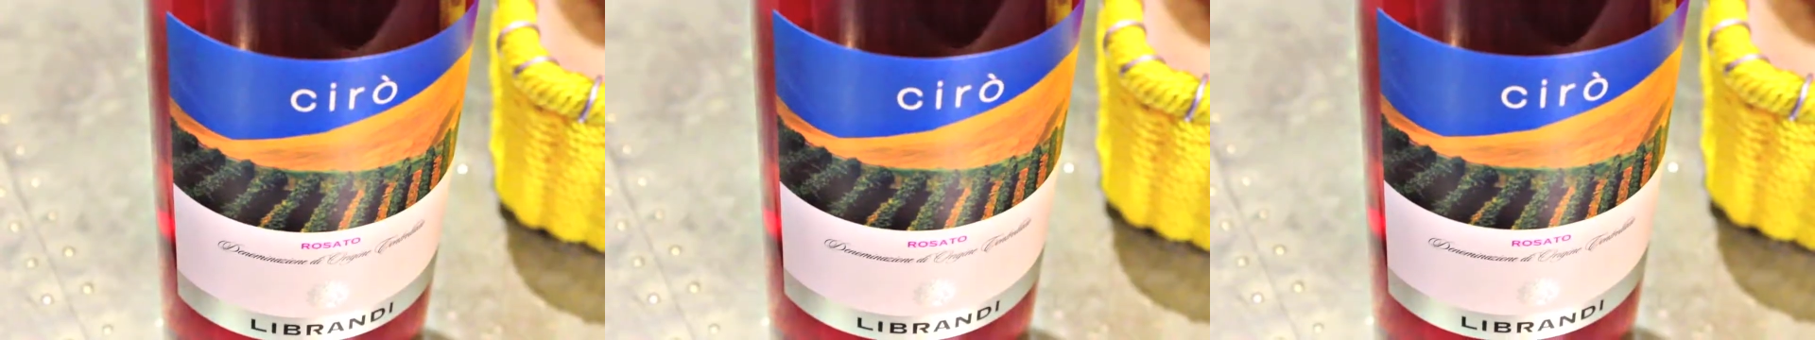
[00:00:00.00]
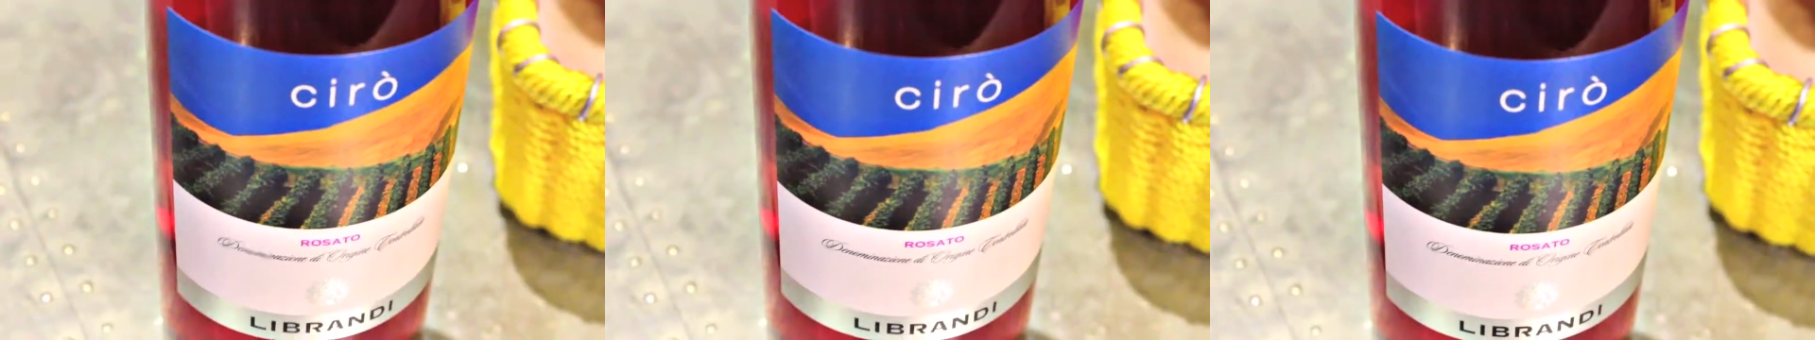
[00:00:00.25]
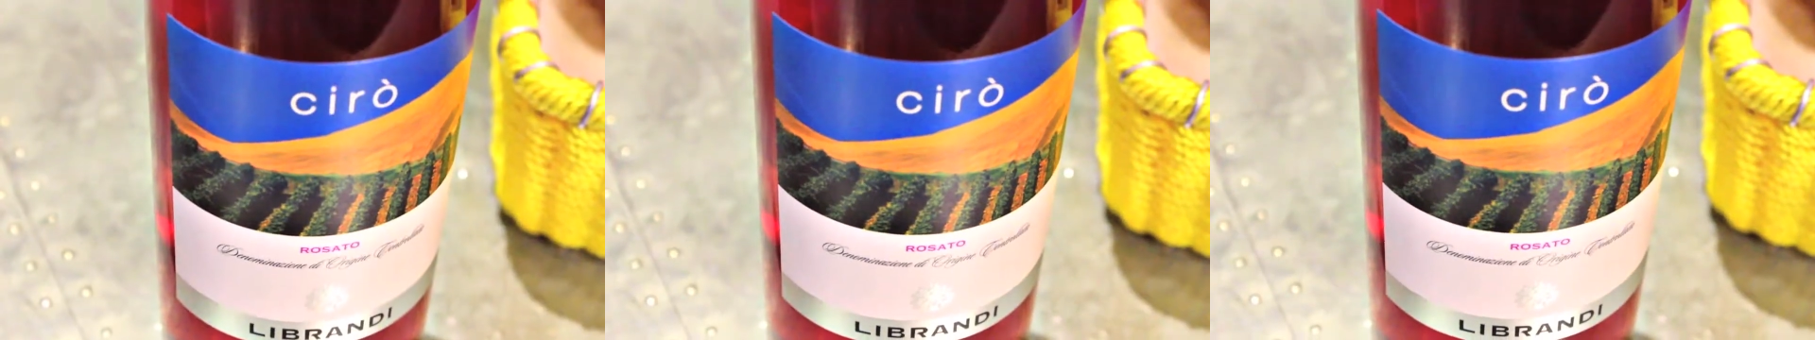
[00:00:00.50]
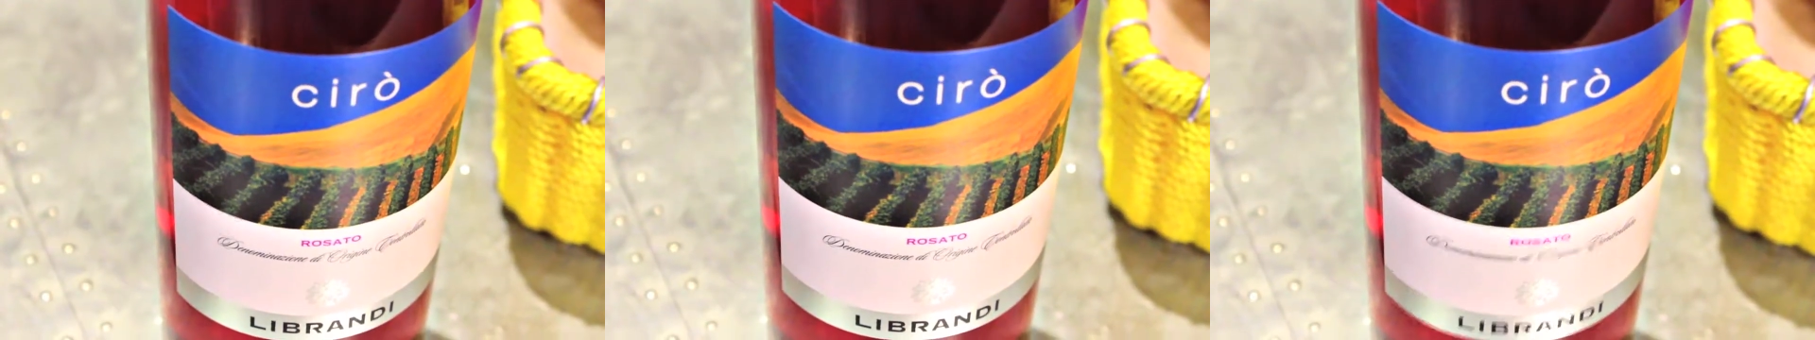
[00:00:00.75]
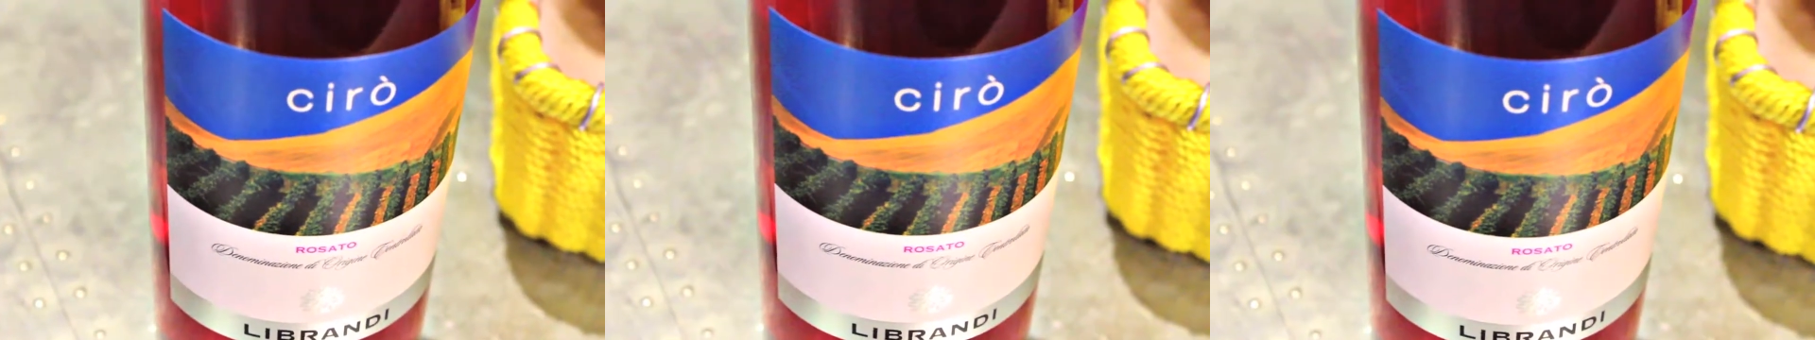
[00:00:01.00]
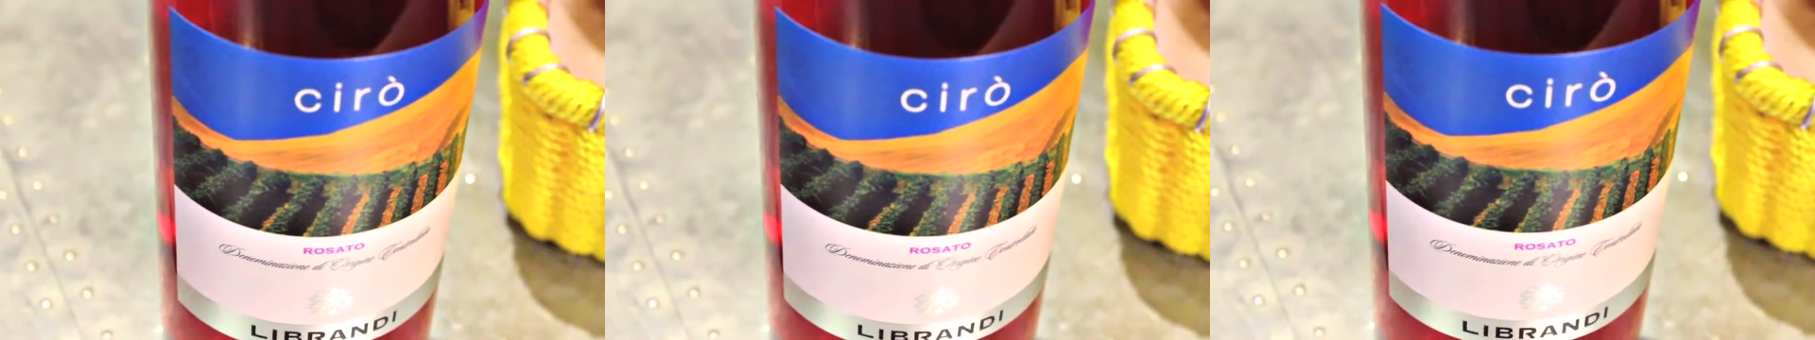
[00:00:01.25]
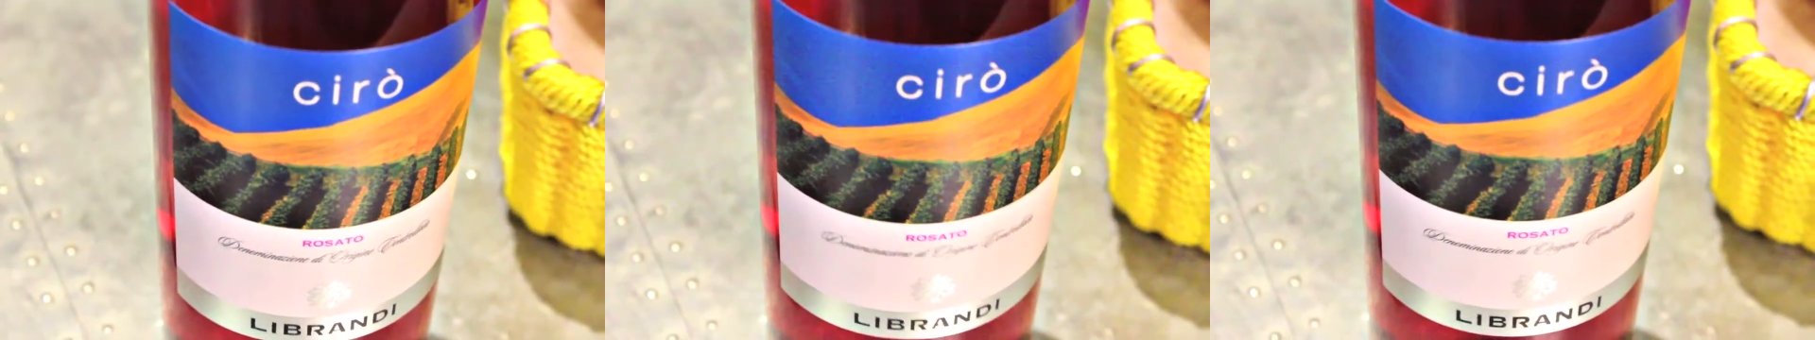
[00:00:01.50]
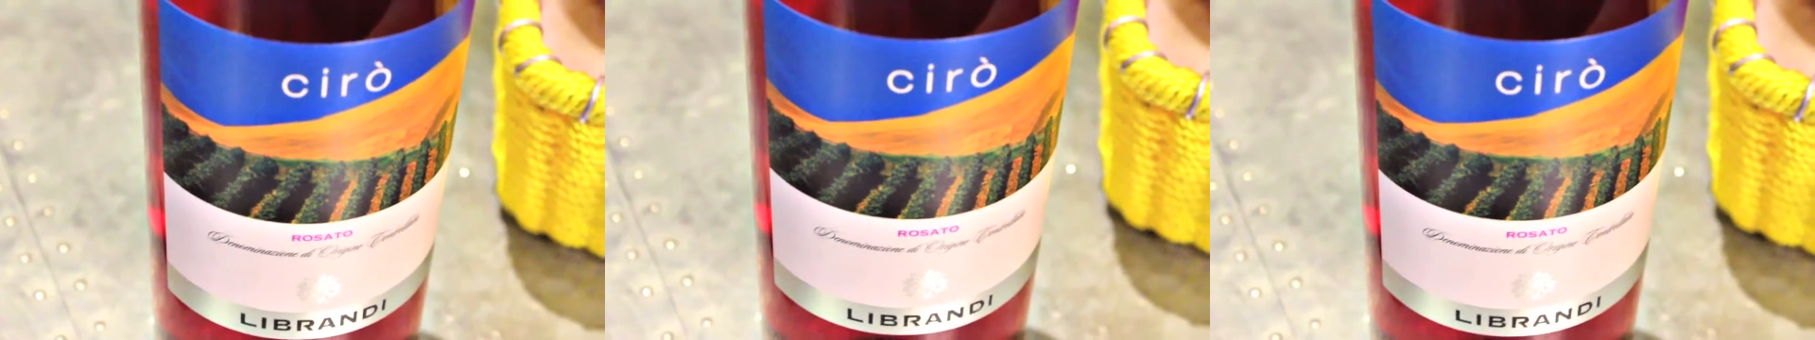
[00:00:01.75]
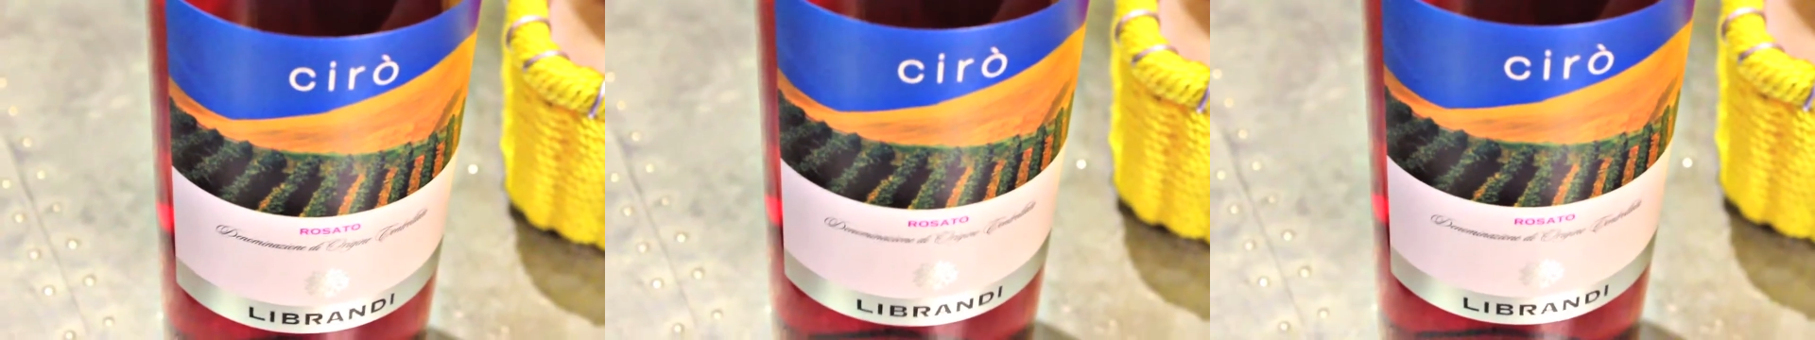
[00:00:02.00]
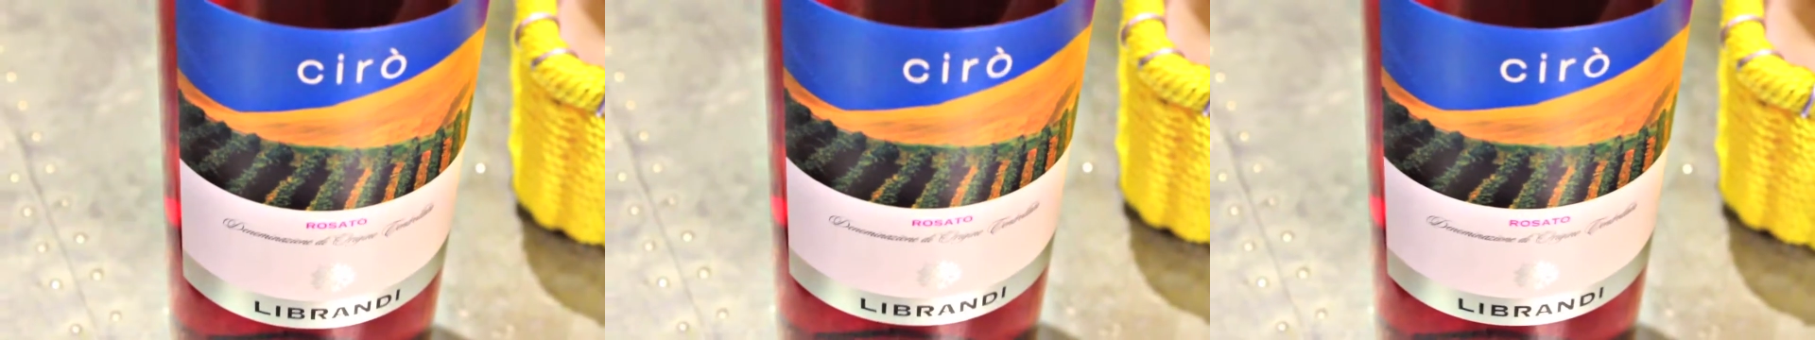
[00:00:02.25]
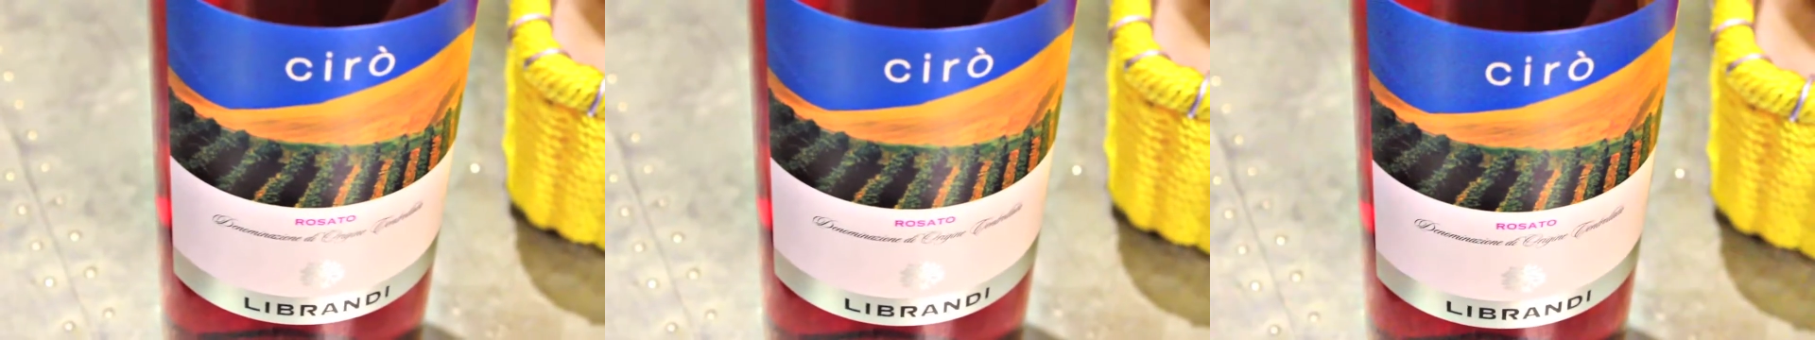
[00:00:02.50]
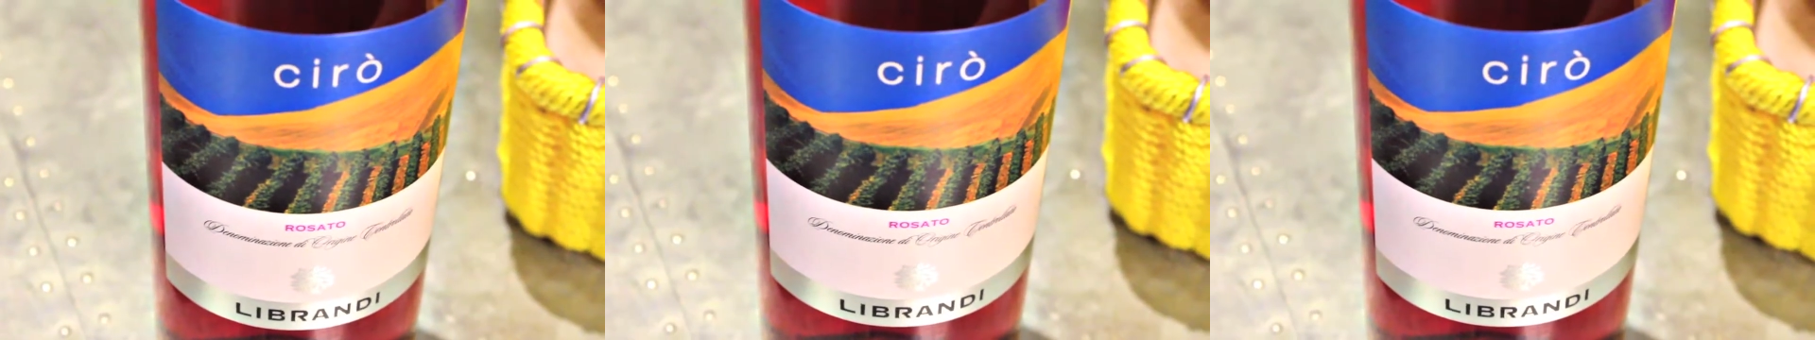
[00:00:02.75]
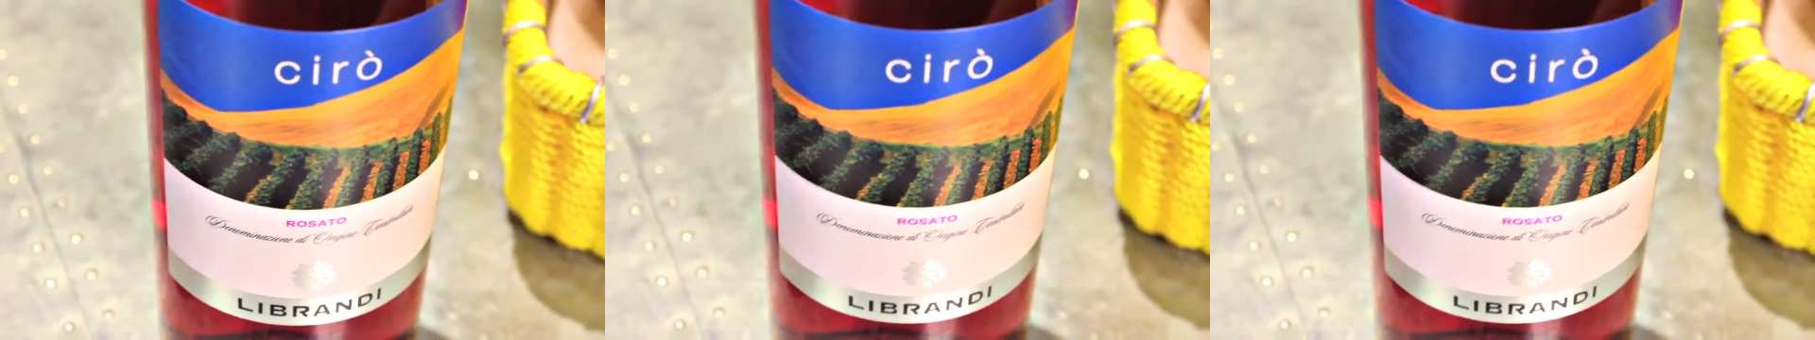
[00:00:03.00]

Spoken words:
No face is visible, so there are no lips to read.